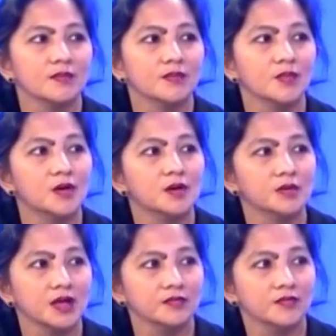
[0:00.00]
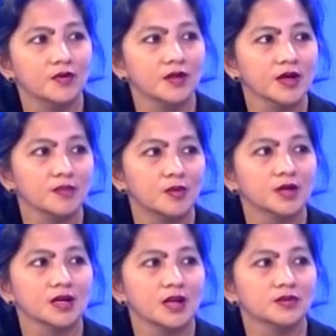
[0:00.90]
more rainfall and
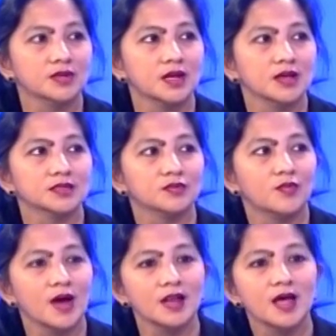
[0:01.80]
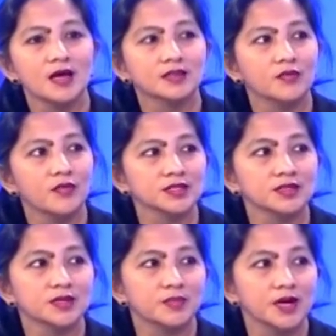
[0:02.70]
more cloudiness, while the
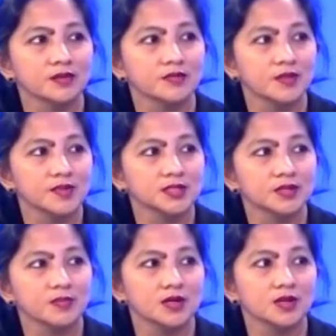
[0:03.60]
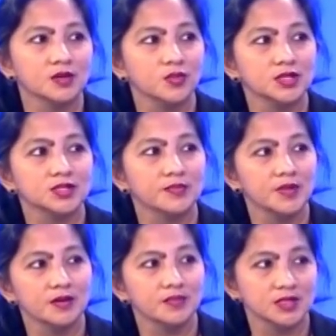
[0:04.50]
western part of the Pacific, in which the
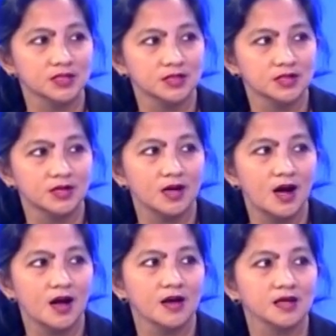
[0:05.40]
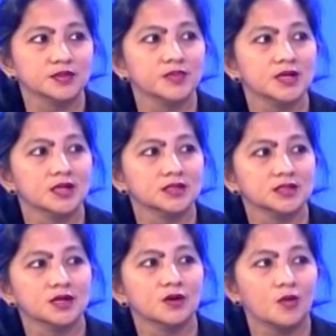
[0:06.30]
Philippines is there,
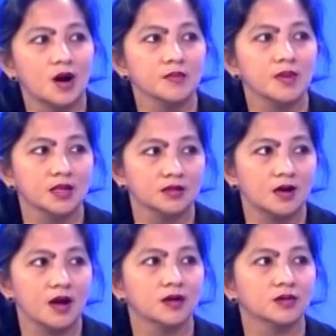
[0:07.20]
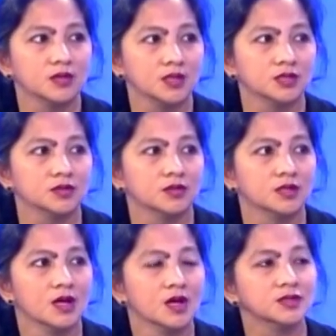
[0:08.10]
experiencing warm and dry
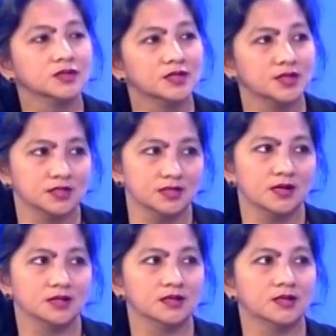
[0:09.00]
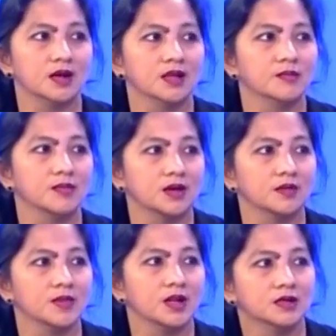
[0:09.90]
condition. So that's the general impact
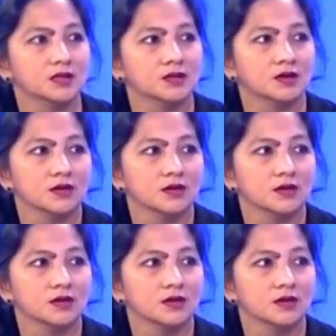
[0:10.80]
of El Nino.